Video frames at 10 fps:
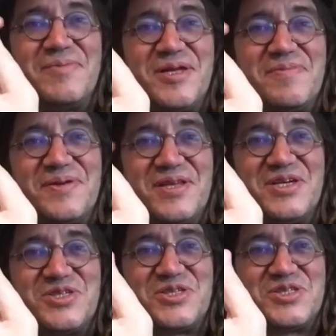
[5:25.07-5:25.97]

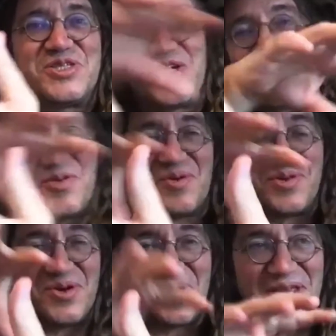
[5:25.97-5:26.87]
manipulations together with
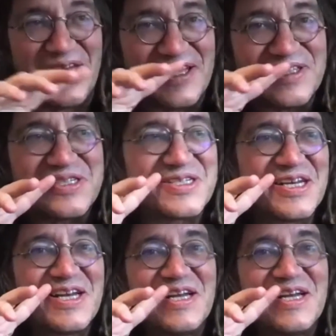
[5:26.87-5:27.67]
neural nets